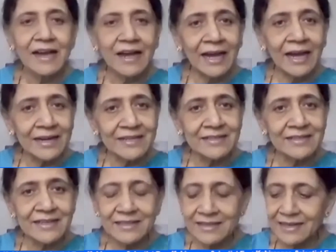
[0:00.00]
eye
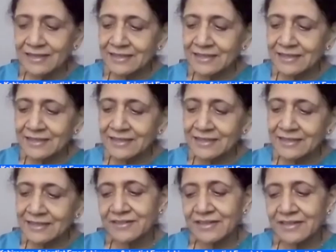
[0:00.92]
diseases, ear,
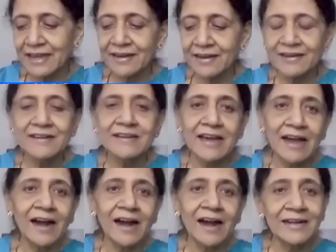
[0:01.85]
skin,
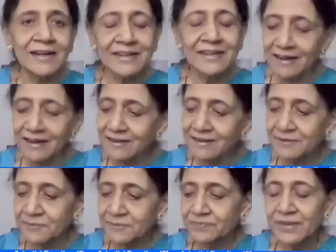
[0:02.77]
heart, lung,
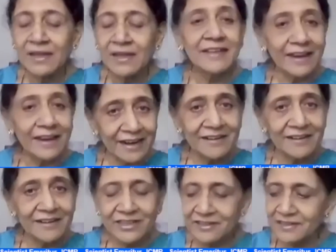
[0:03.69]

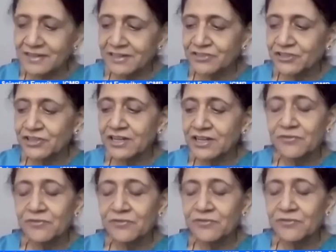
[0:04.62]
psychiatric condition in
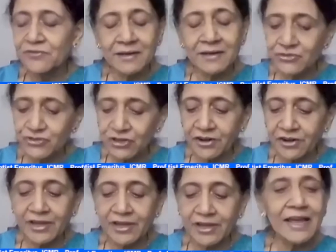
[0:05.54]
women,
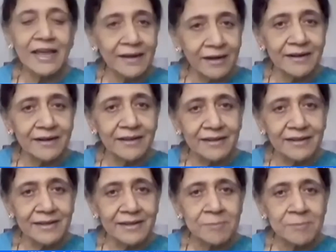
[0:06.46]
children, and
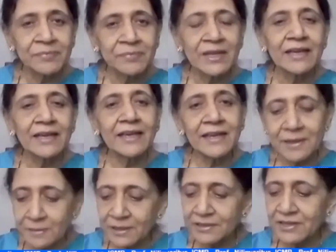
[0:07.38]
elderly, in
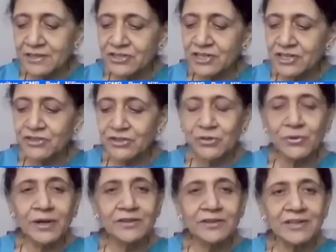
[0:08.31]
emergency
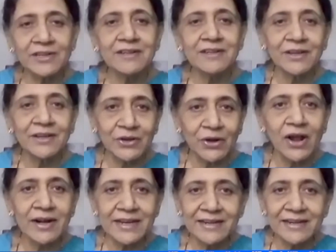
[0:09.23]
situation,
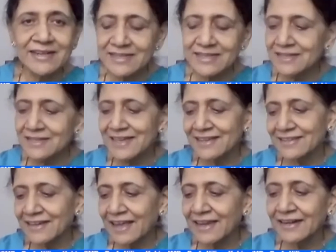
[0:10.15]
chronic diseases
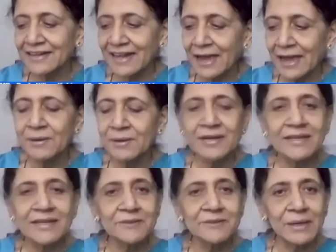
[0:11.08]
like
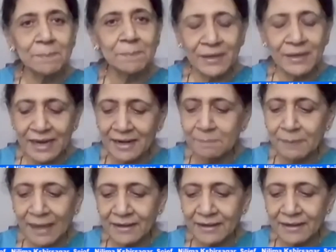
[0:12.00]
diabetes, BP, and
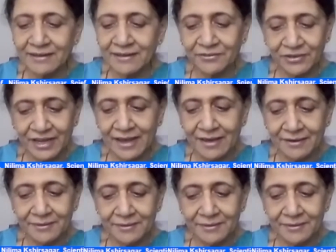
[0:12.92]
palliative care.